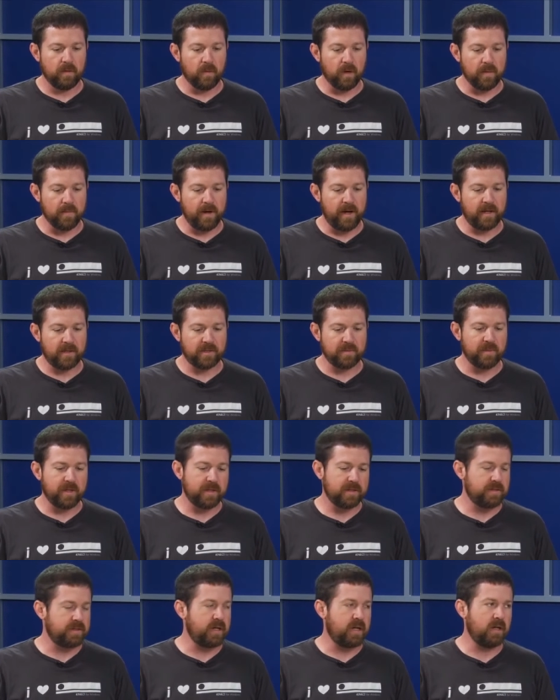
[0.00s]
want to
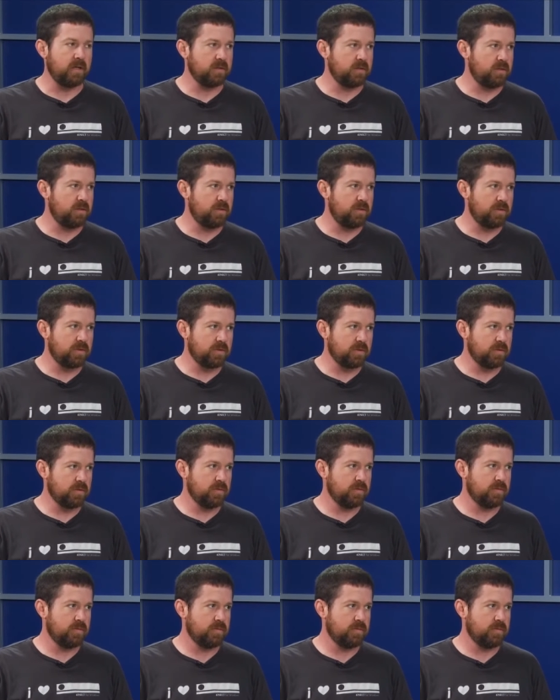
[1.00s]
maximize downloads.